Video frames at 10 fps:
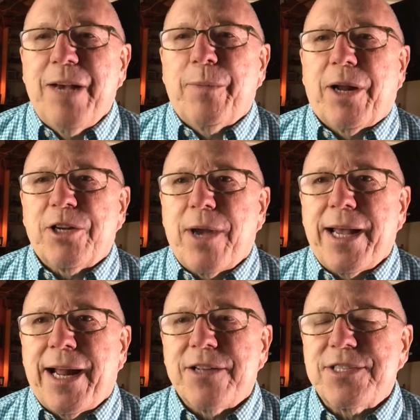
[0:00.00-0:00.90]
But I'll try
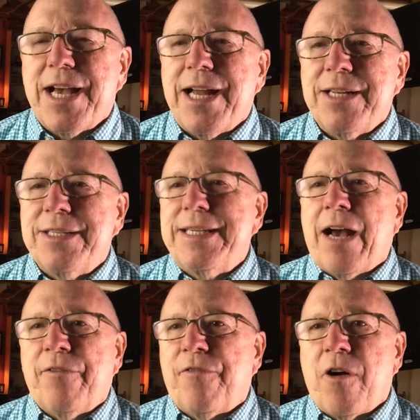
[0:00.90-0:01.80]
it outside and see
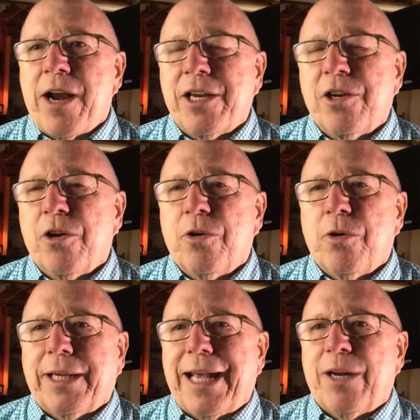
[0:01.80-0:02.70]
how far I can
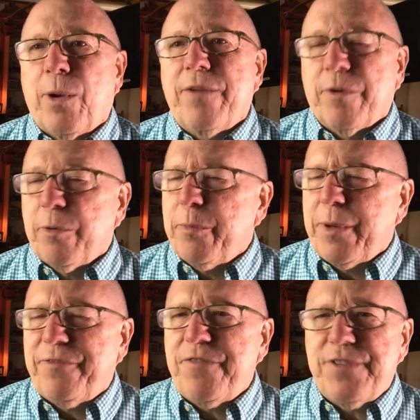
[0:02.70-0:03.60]
get away from it.
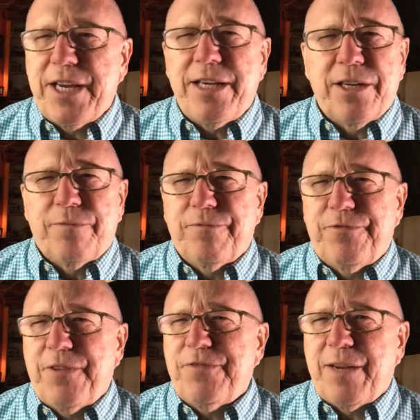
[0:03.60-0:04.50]
But 15
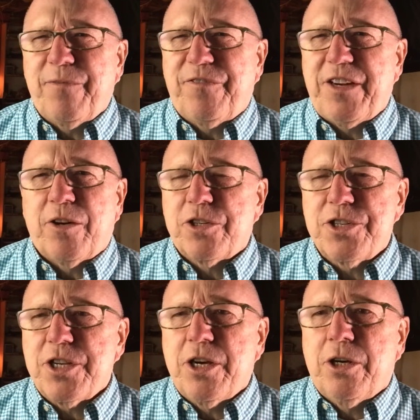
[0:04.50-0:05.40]
feet or
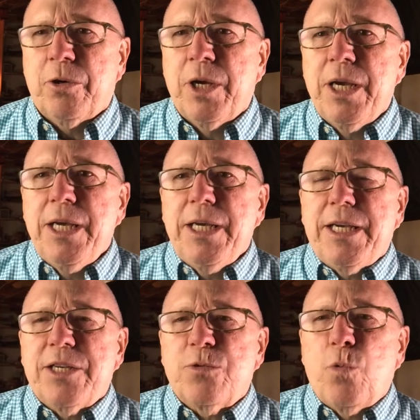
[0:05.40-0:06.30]
so
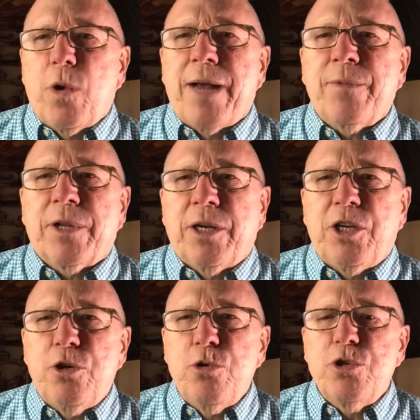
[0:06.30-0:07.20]
is what I'm going to
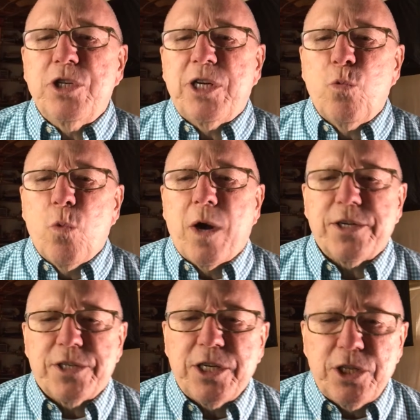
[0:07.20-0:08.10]
usually
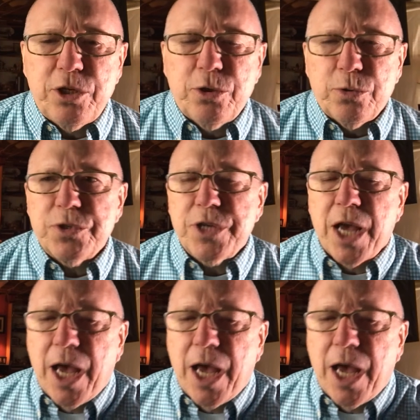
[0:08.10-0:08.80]
want to use